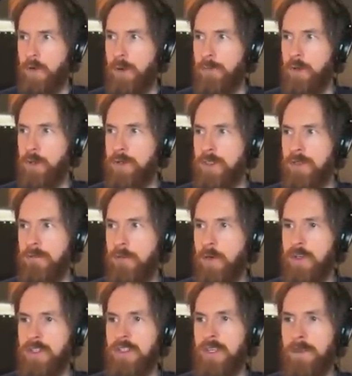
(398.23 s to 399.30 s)
or a muted
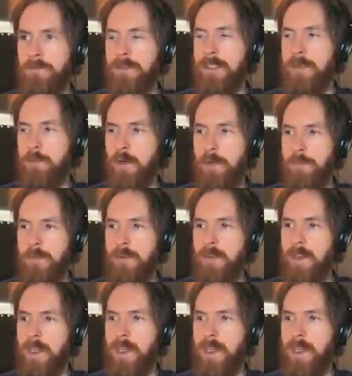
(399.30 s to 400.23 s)
version of this prompt?